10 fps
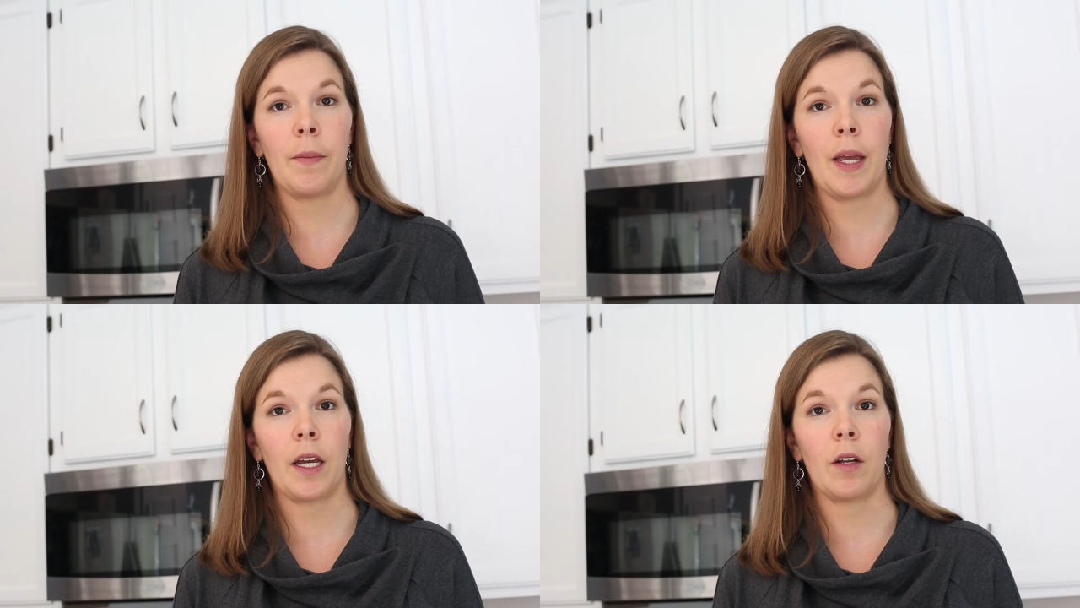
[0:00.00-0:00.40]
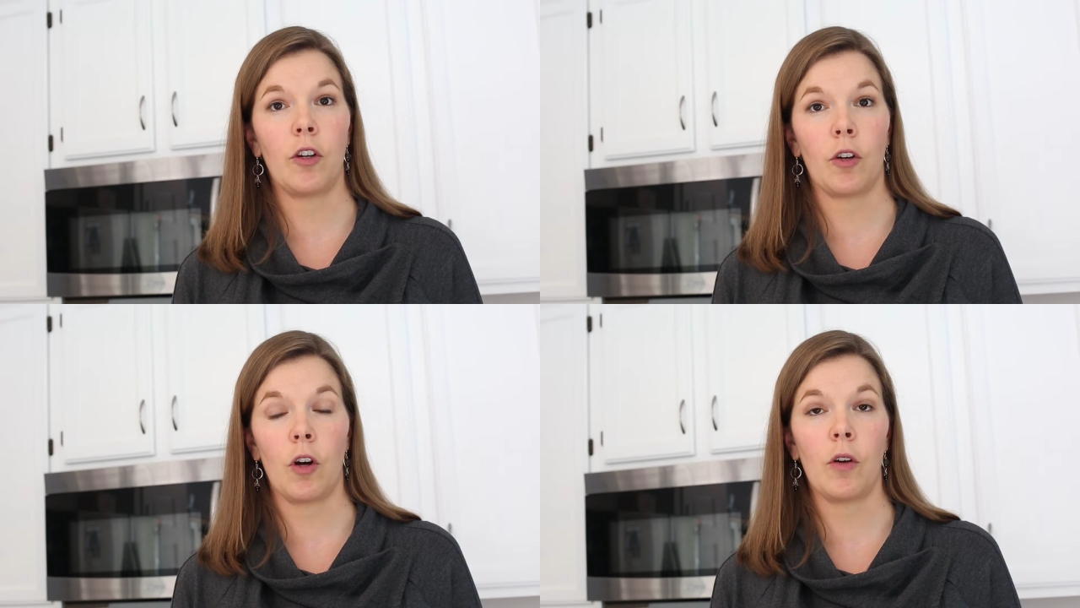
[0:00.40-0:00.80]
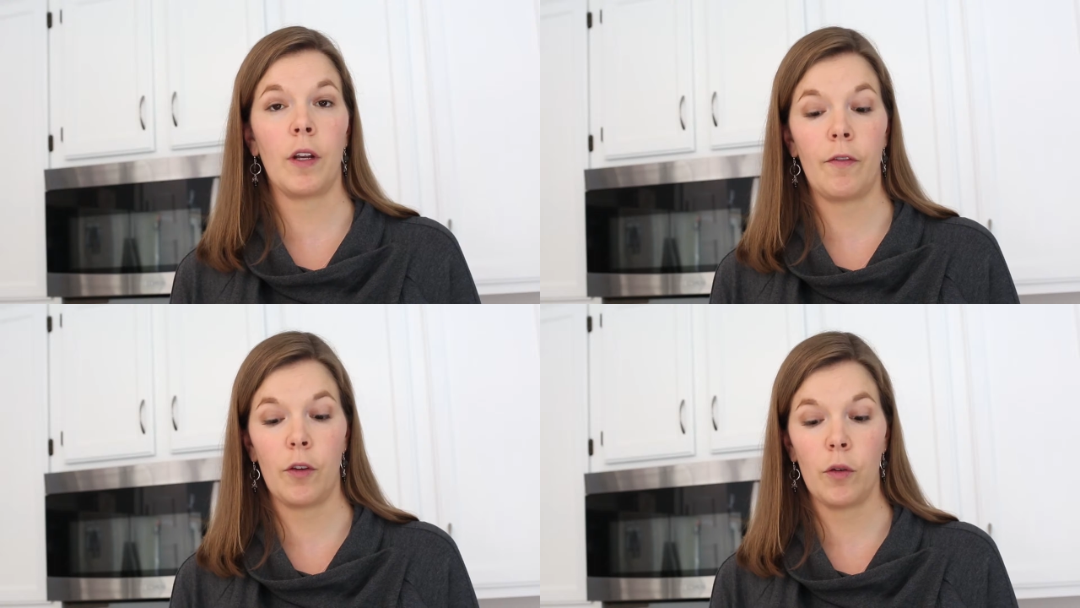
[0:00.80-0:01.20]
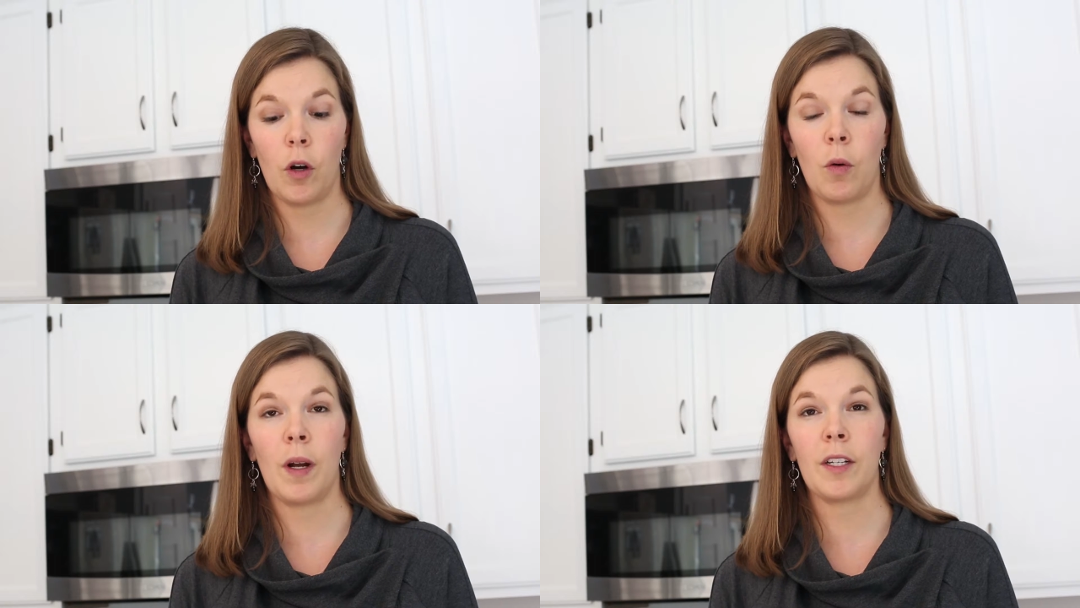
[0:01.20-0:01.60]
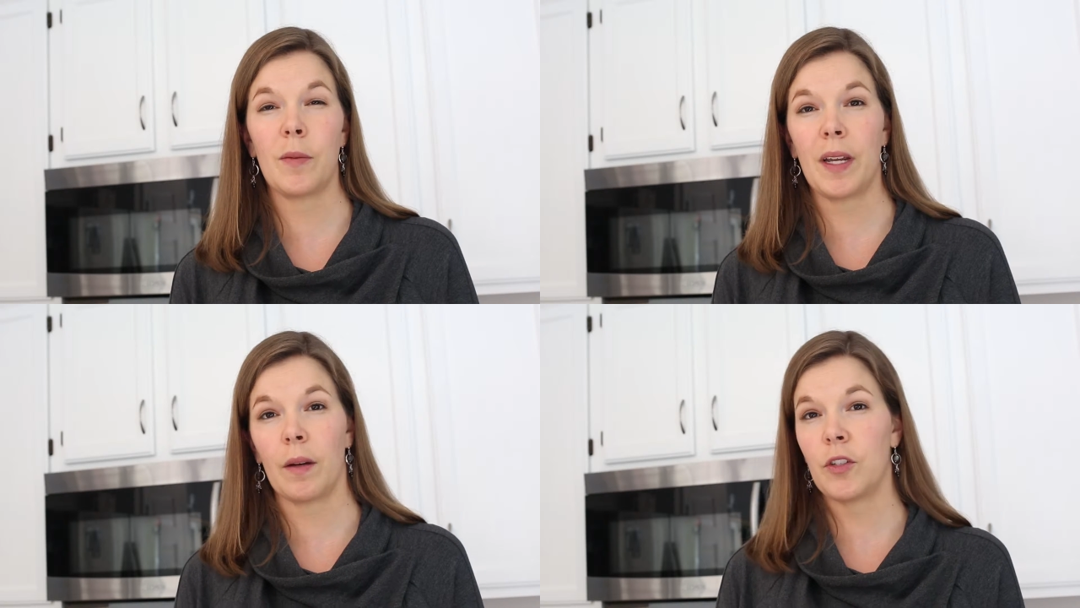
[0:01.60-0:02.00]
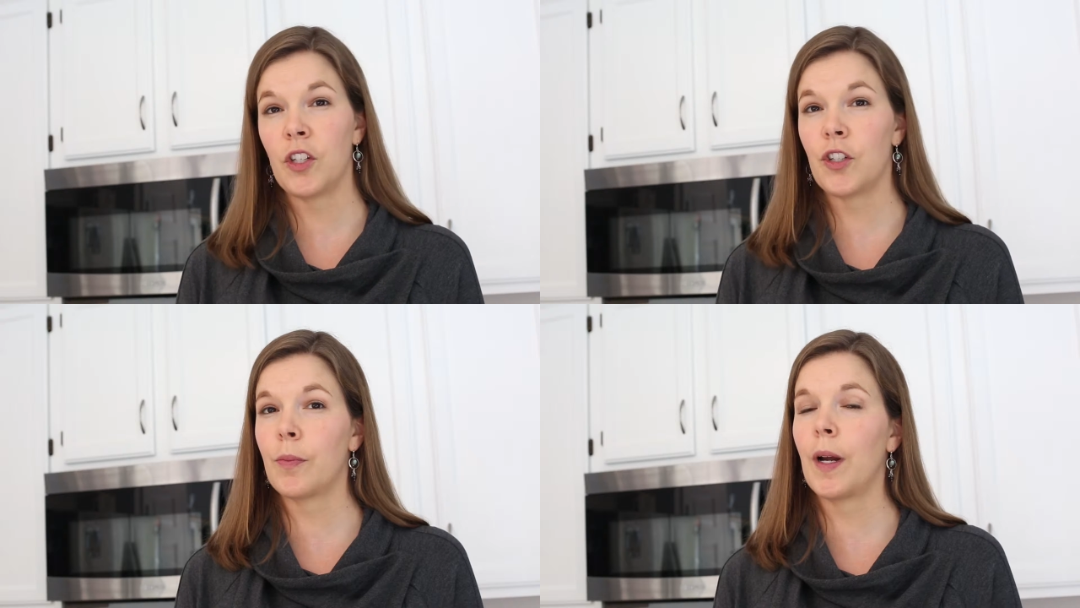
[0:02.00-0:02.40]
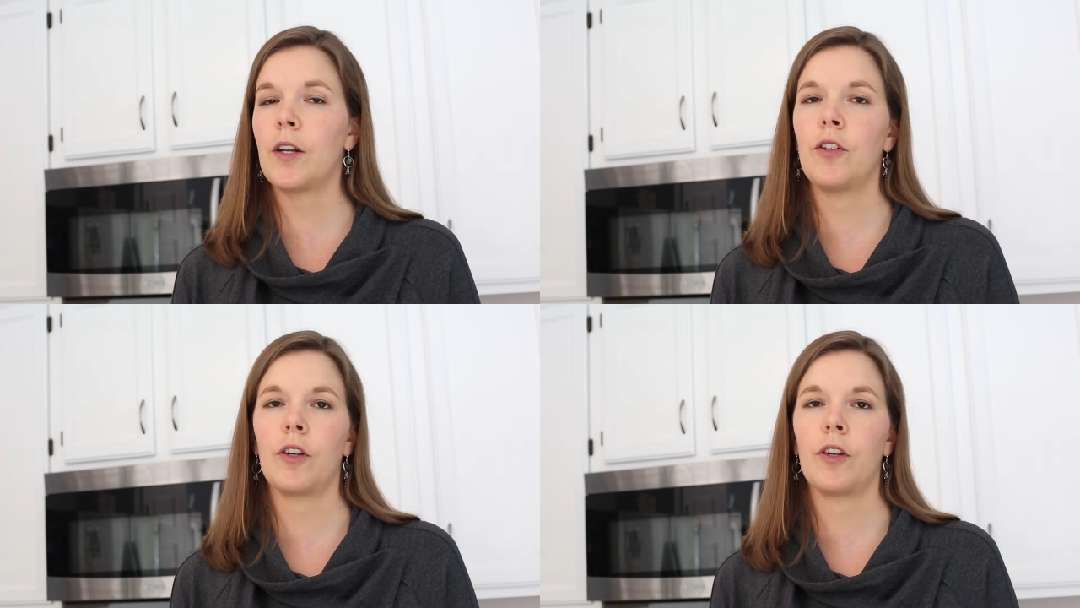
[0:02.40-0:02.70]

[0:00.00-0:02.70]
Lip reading: make it your own. If you don't want to make them gingerbread,